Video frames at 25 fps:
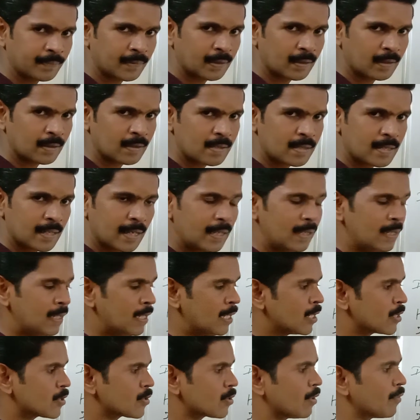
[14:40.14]
Understand?
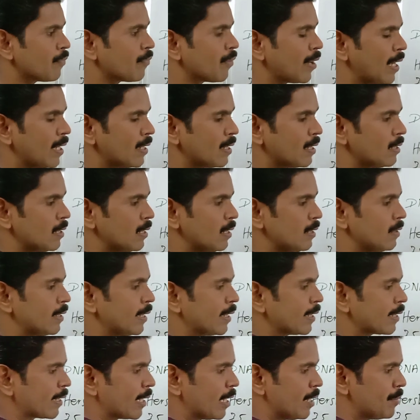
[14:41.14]
So finally
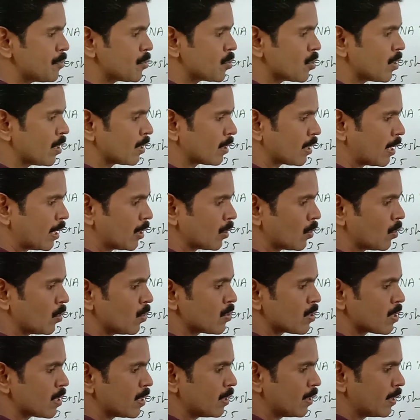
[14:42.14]
they came to a
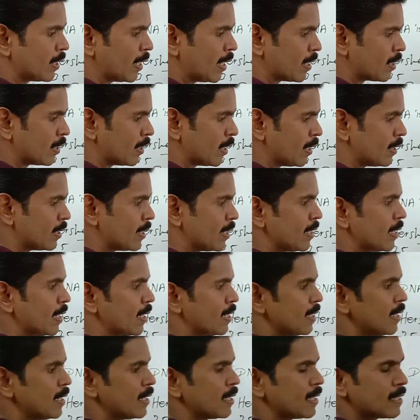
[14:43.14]
conclusion that the
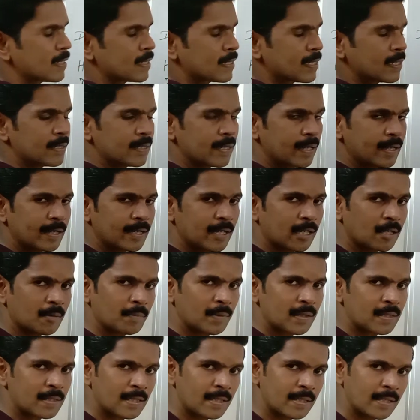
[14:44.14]
DNA is the genetic
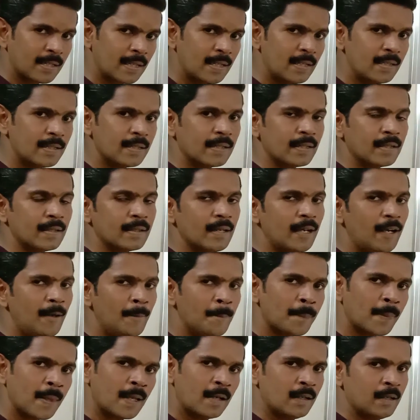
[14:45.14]
material in the
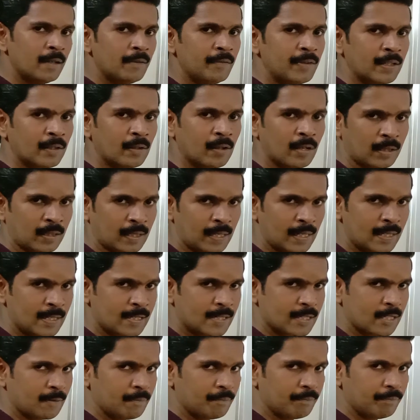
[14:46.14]
living
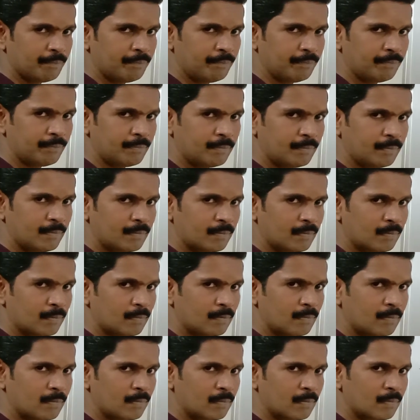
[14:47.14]
organism.
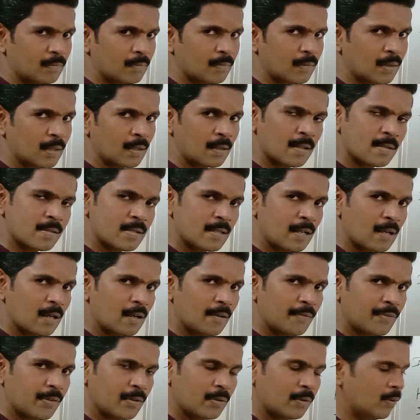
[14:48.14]
Understand all
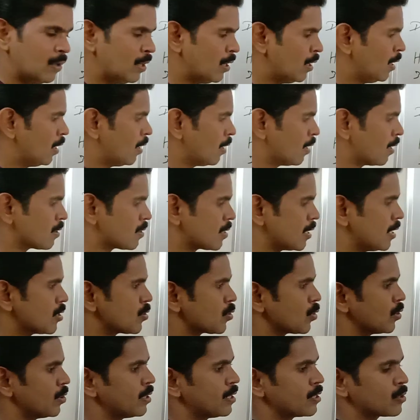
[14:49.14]
of you? Understand?
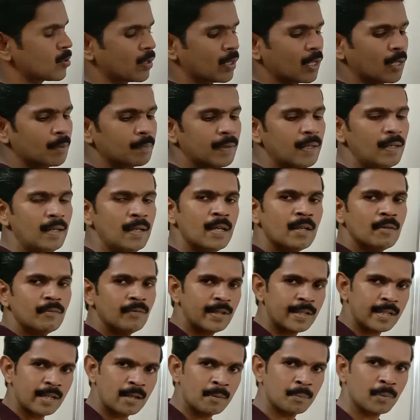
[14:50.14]
So it is one of the
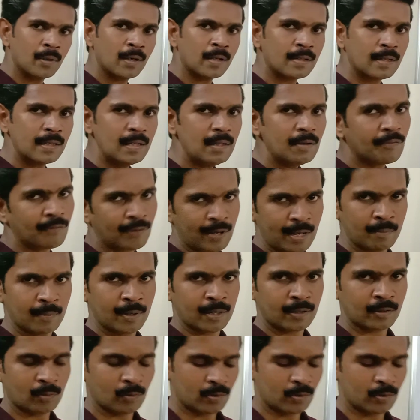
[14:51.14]
very important 5-mark